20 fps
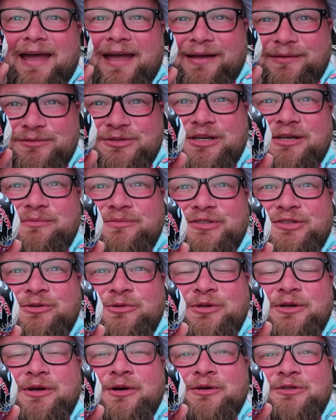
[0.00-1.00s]
MGM
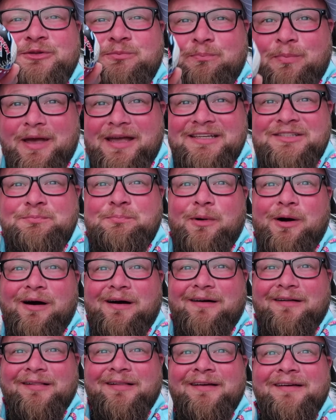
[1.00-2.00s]
Studios
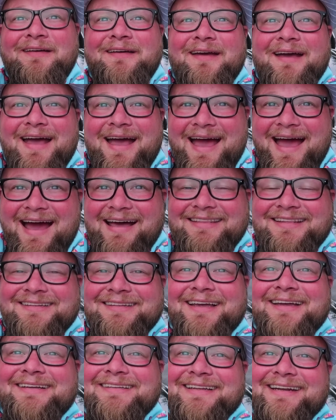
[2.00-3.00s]
baseball at the
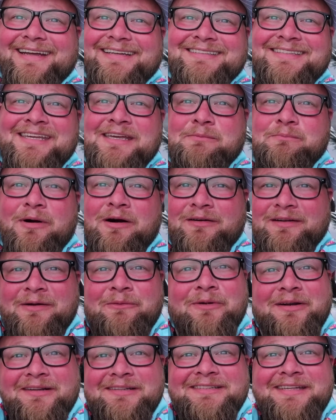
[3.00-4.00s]
Lakeland Antique Mall, and I
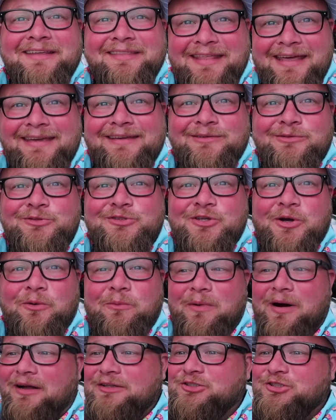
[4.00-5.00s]
wanted to say thank you so
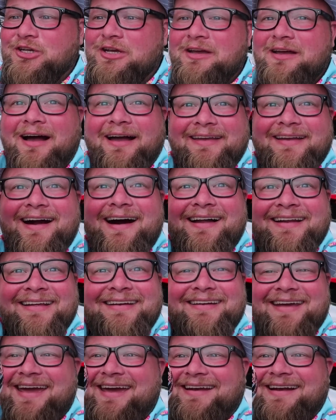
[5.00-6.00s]
much. I got
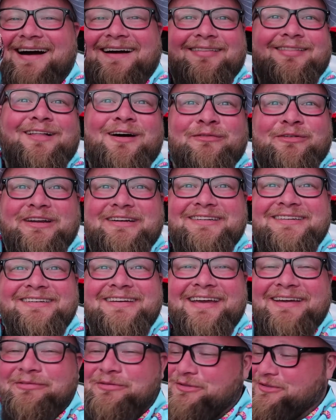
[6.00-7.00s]
it, and I love it.
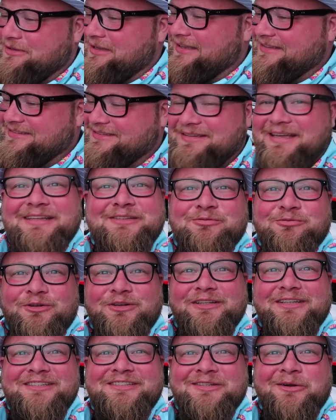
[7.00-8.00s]
It's
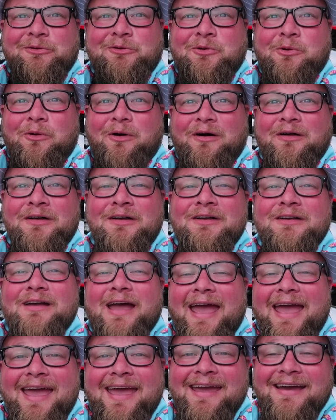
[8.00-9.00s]
really so cool,
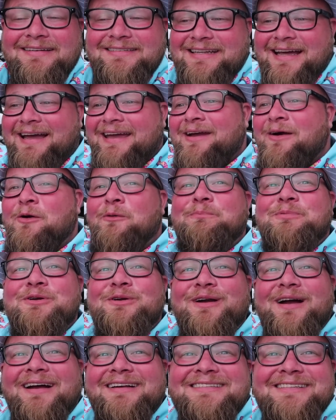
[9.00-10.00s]
and I hope
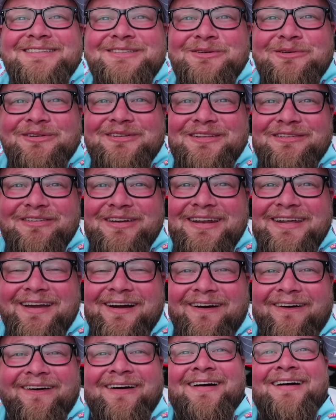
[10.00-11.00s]
you guys enjoyed the
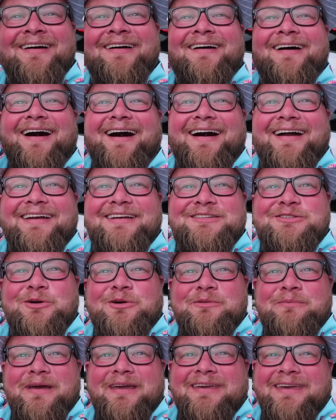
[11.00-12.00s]
video. I
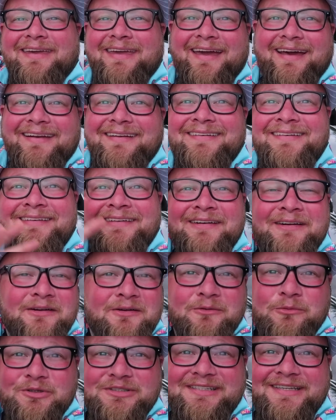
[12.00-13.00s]
enjoyed making it.
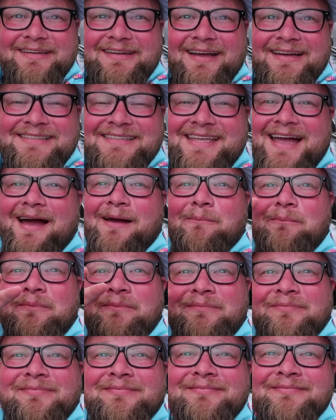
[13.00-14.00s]
We'll see you next time.
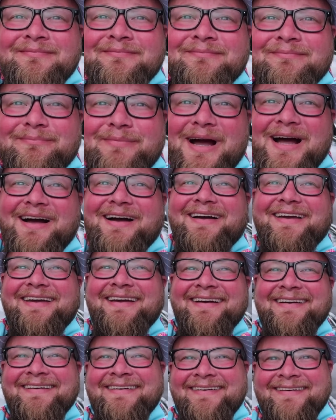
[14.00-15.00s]

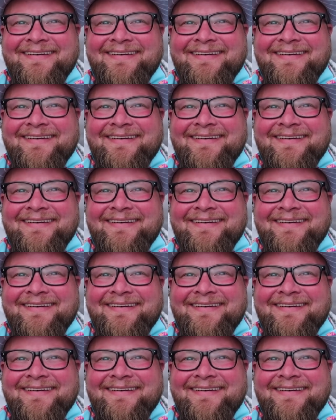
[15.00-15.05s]
Bye.